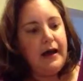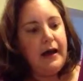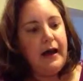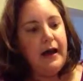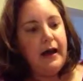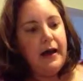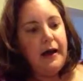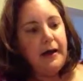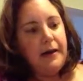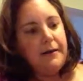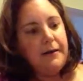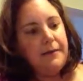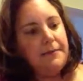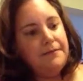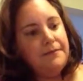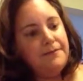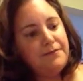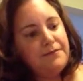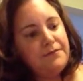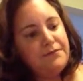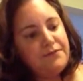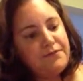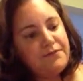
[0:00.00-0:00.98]

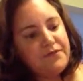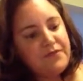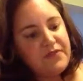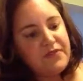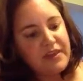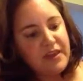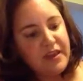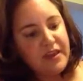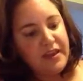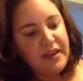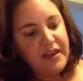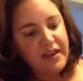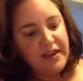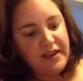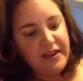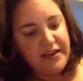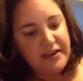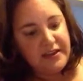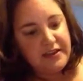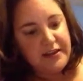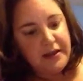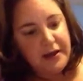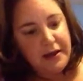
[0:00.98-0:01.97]
Um,
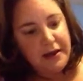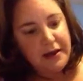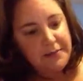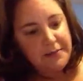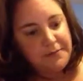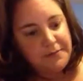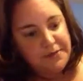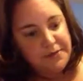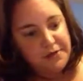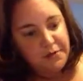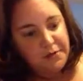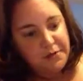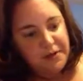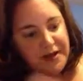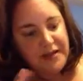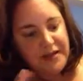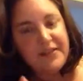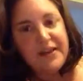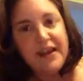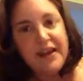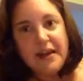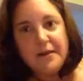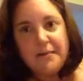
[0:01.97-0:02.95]
it comes
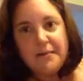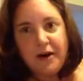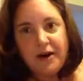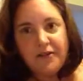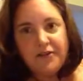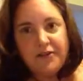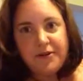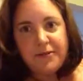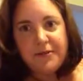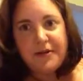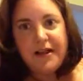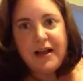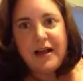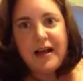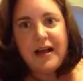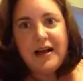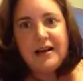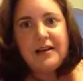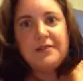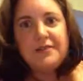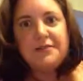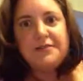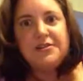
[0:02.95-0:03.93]
with a buffer
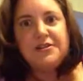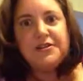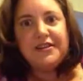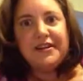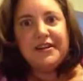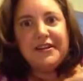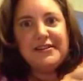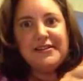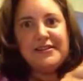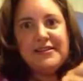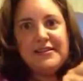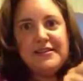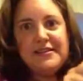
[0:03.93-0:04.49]
block, which you can't